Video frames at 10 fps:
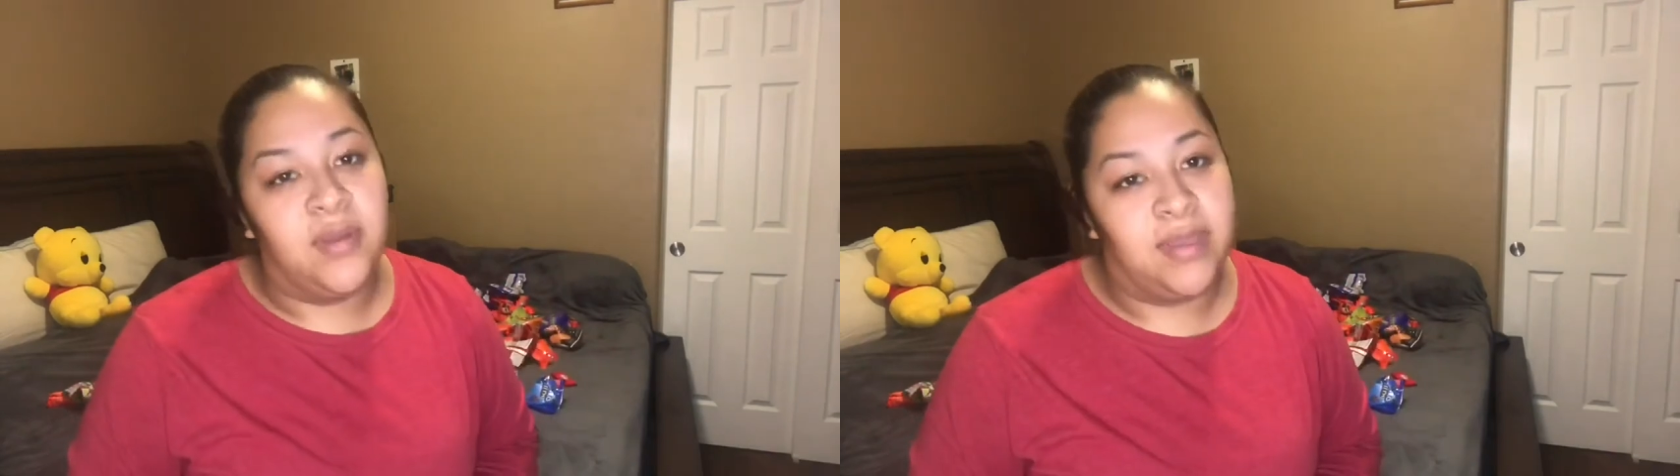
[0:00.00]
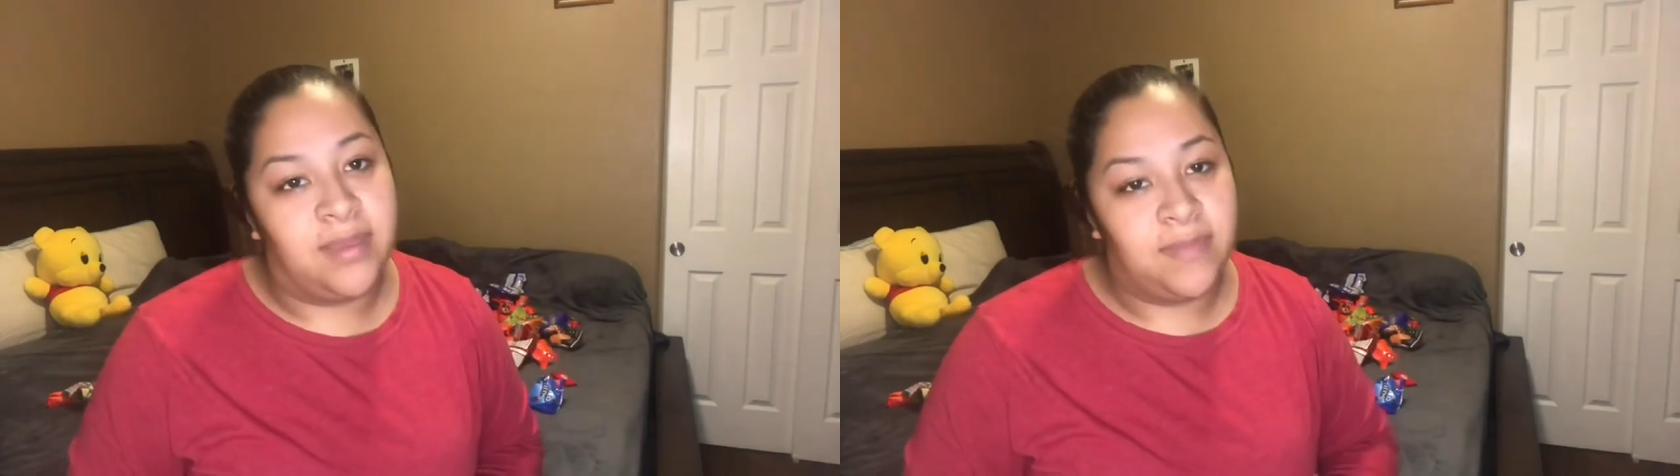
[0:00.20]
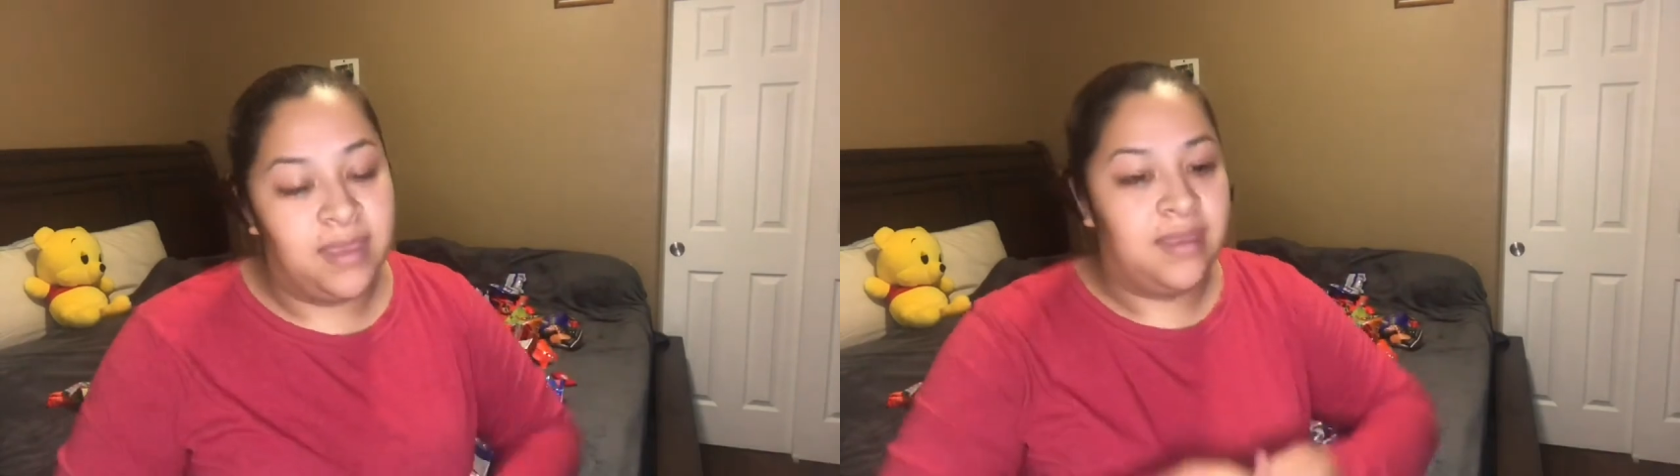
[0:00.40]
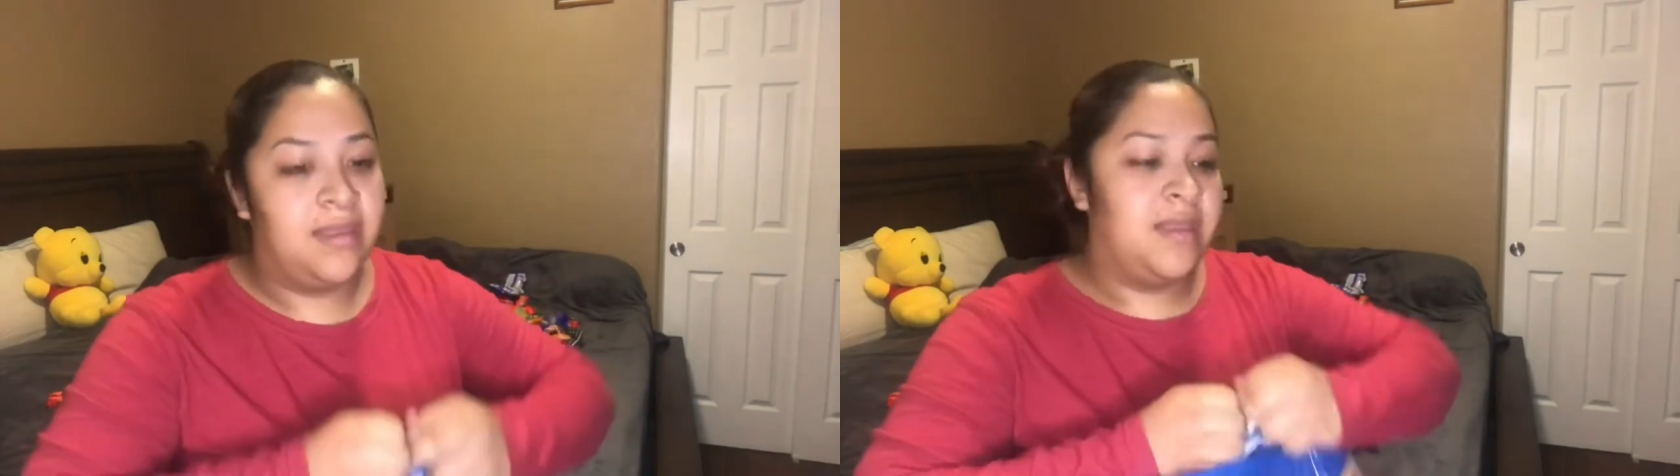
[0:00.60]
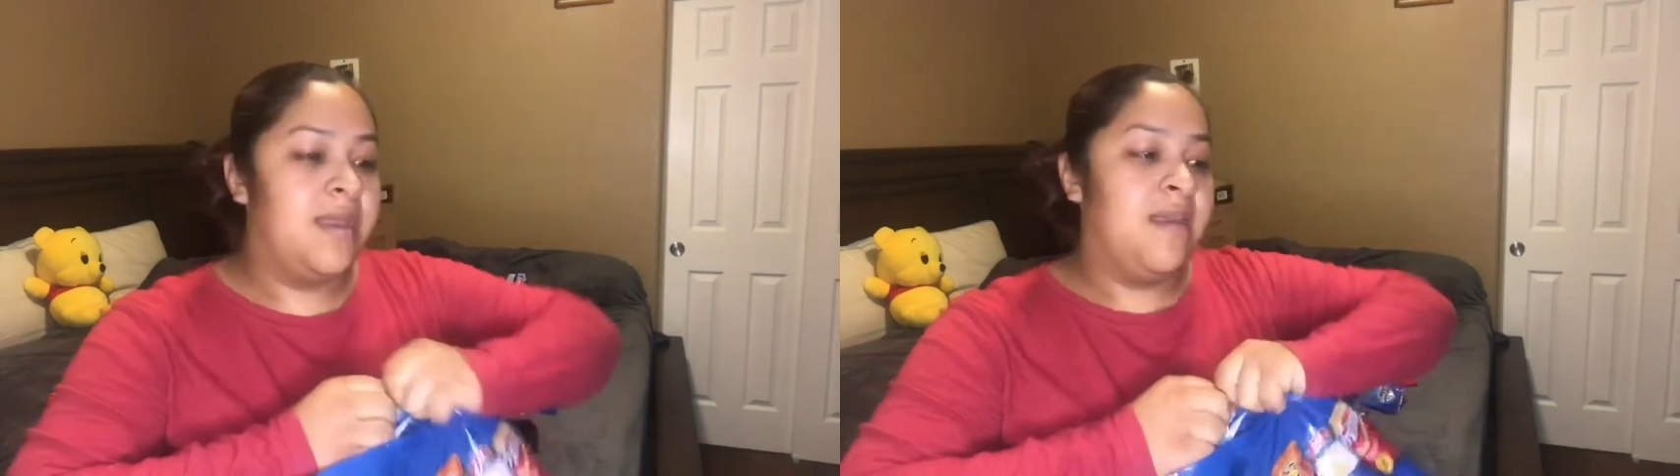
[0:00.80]
him.
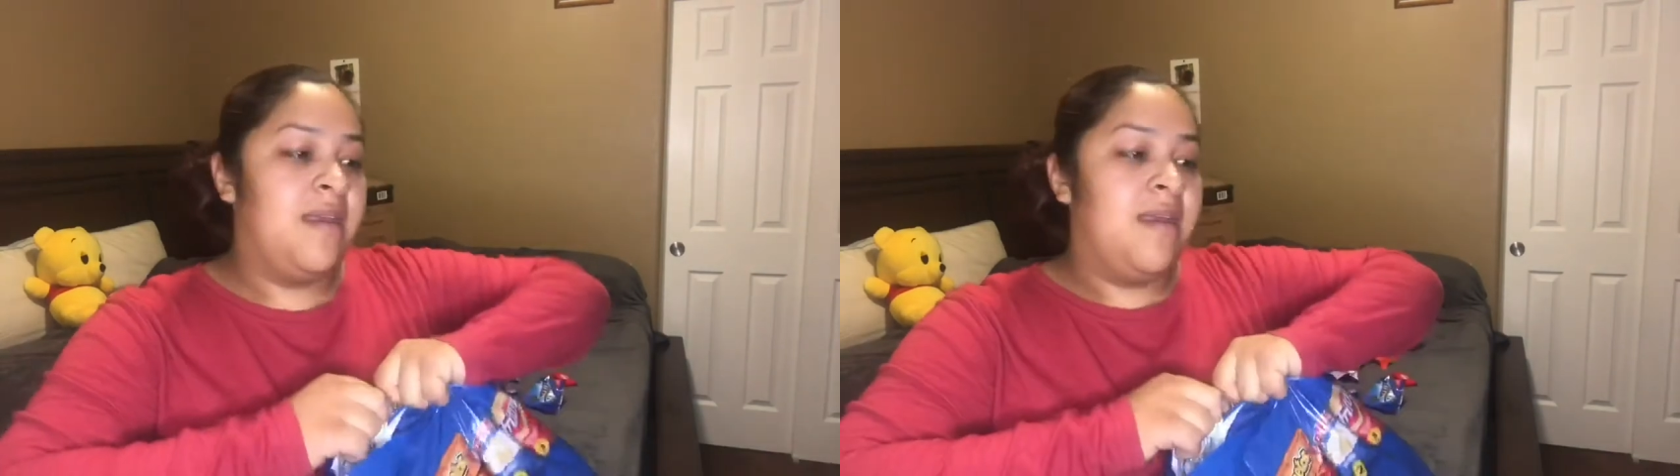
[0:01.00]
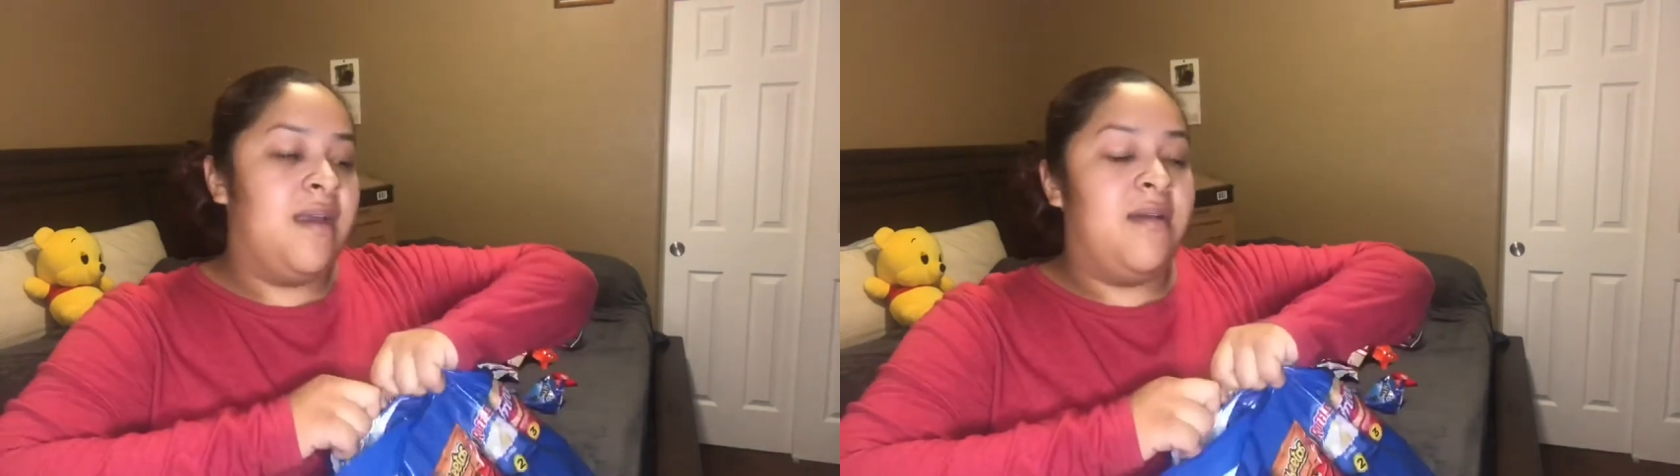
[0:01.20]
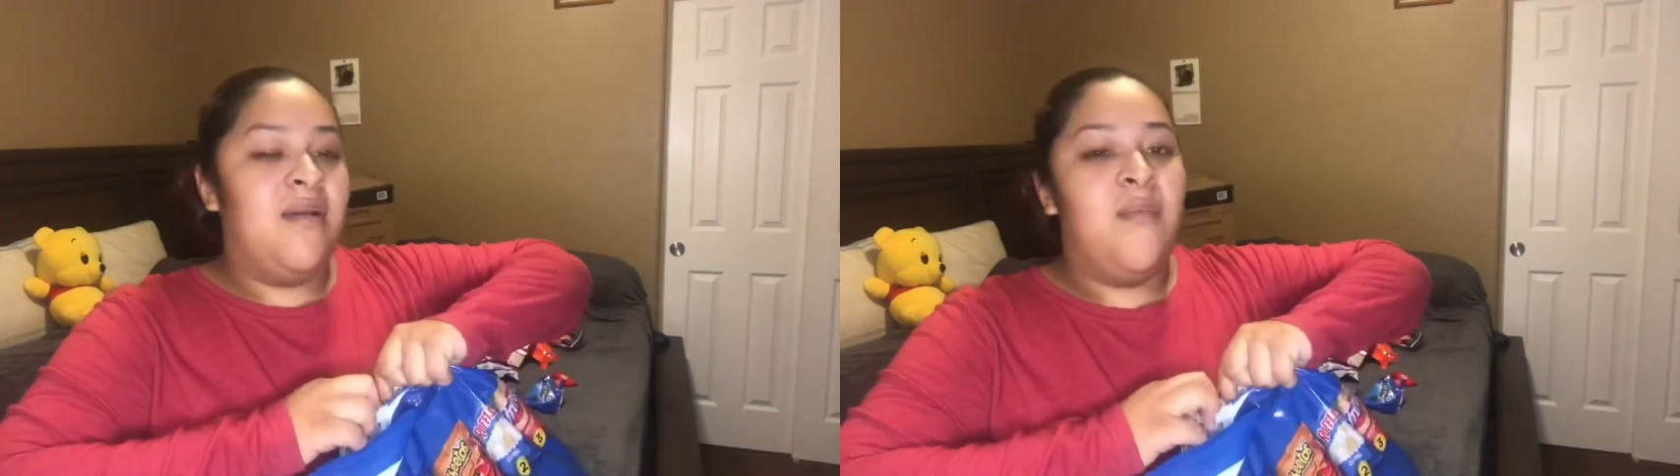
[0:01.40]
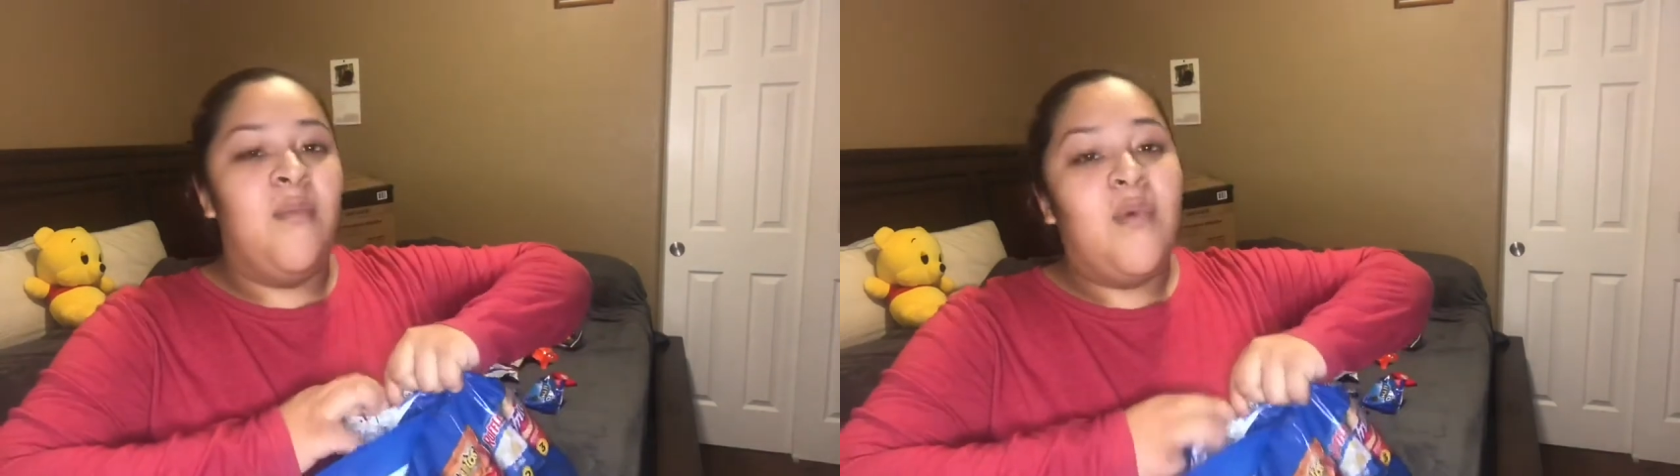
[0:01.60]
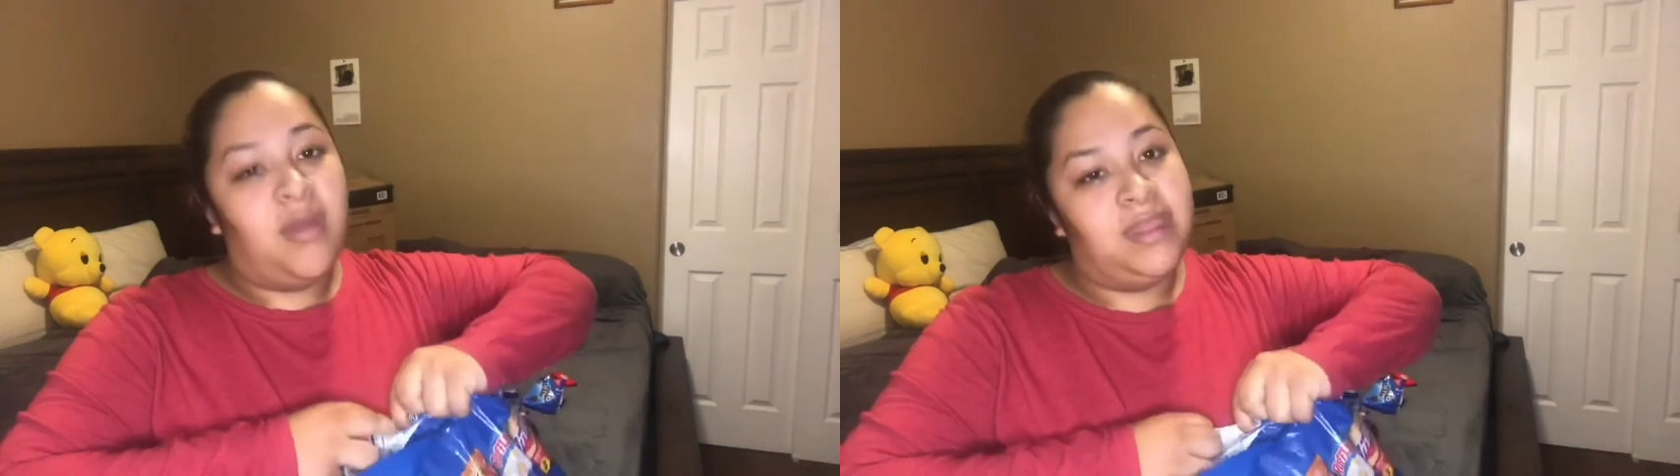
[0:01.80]

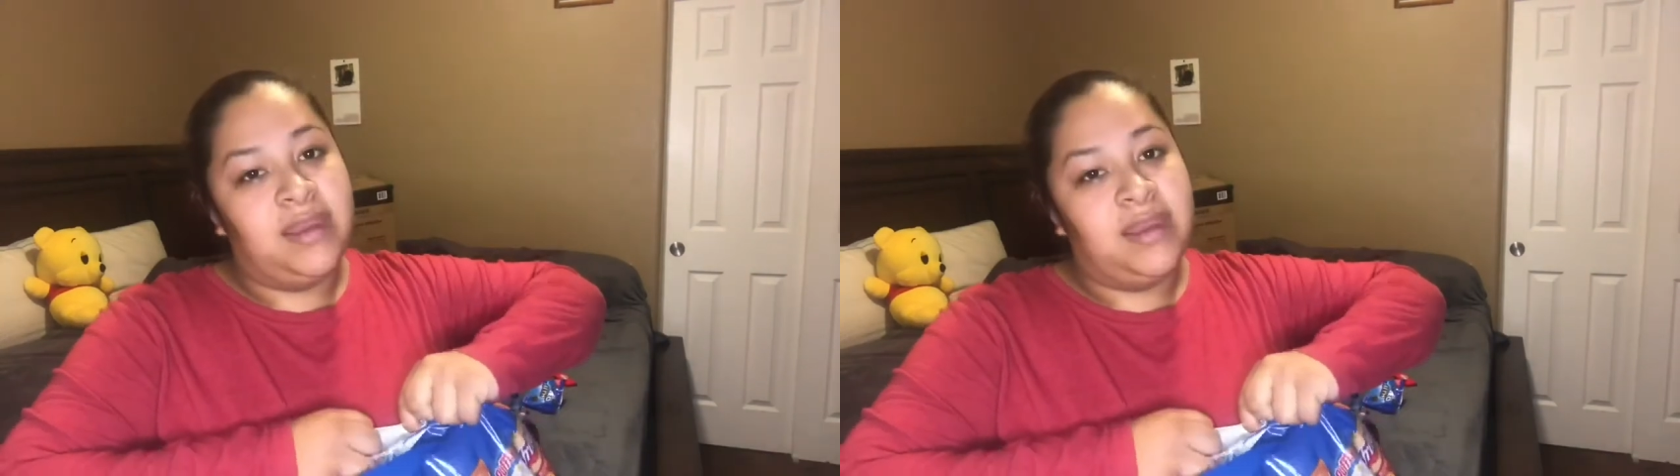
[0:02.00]
More than